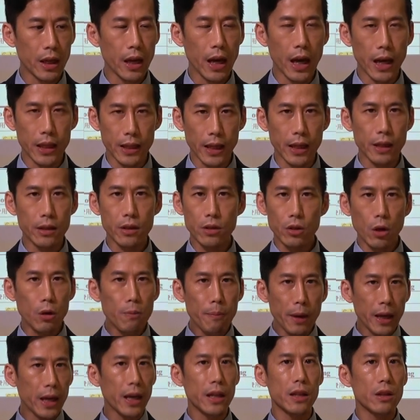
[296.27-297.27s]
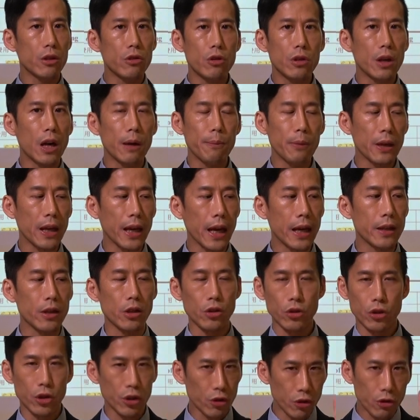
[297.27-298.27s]
And then don't make it too
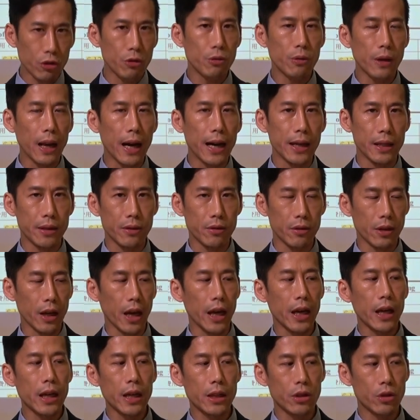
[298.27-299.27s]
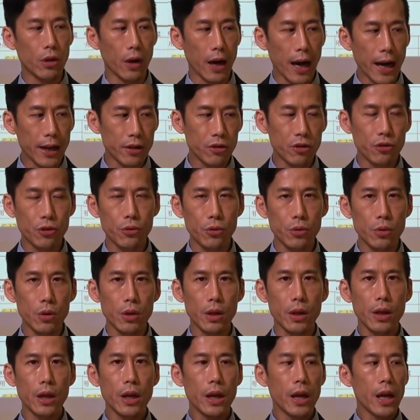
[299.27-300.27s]
complicated, just 2 lines, okay? Your high school
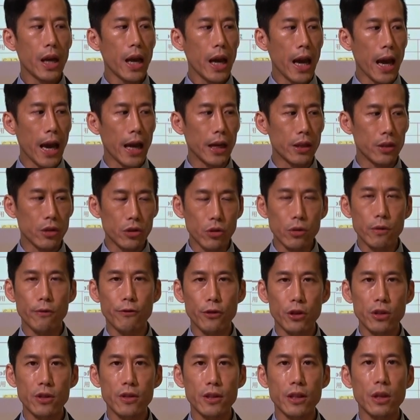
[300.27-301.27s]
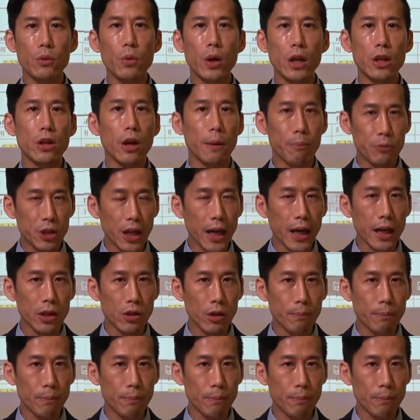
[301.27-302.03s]
and the university where you obtain